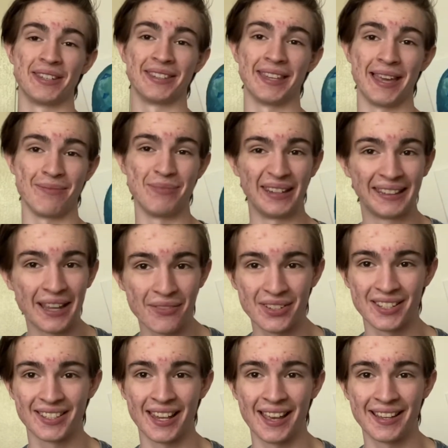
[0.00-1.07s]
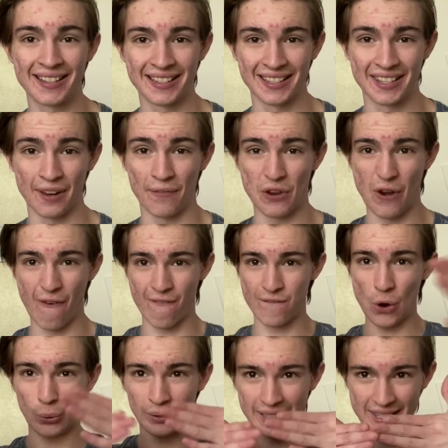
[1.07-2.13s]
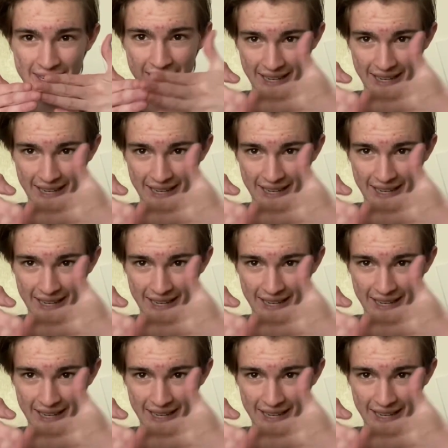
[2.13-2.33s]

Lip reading: that Meet Kevin said is if you focus